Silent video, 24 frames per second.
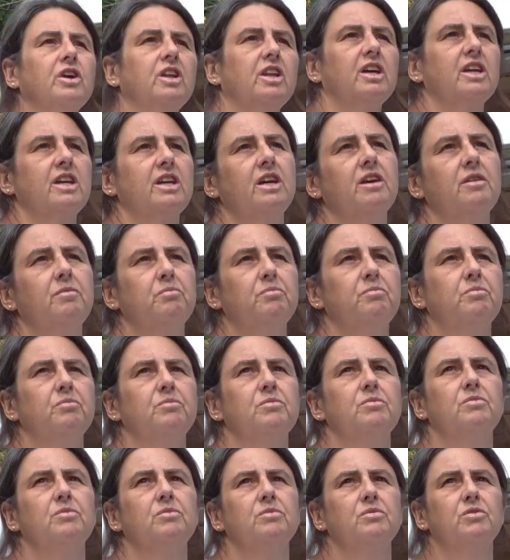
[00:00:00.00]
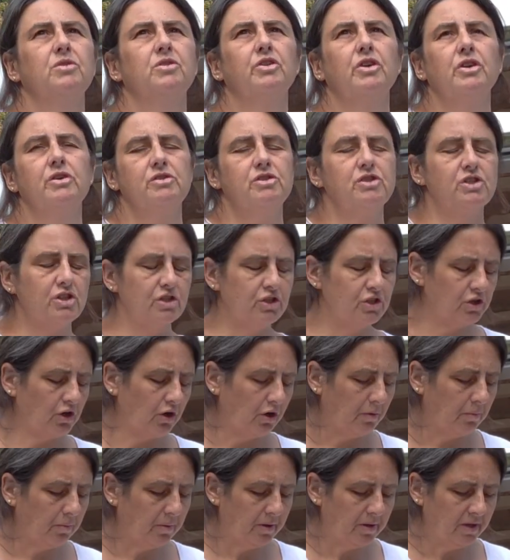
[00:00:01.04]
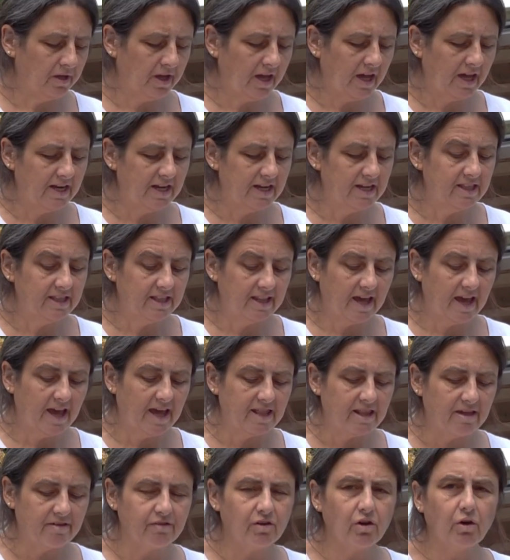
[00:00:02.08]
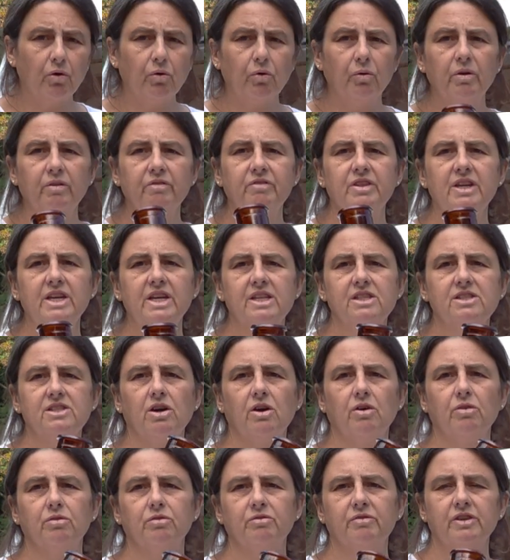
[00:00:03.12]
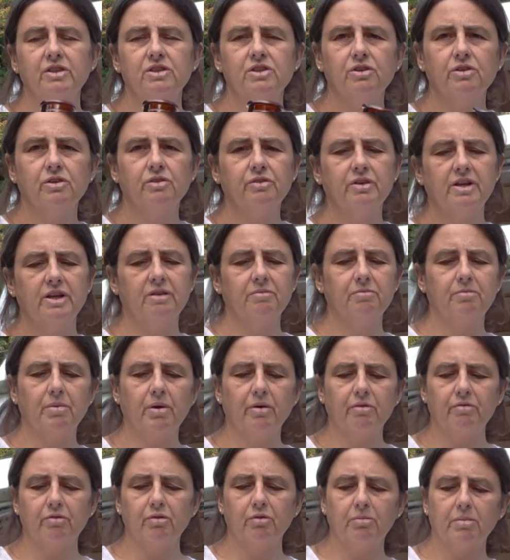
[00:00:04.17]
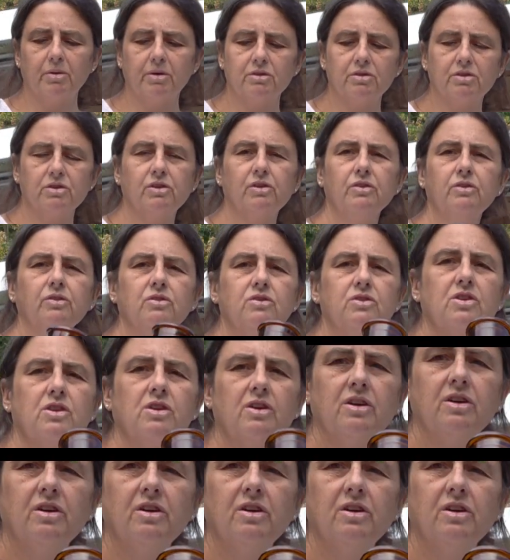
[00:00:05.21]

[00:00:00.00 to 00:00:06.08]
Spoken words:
a grocer's shop, and in there they've got all of these old Victorian Bovril bottles.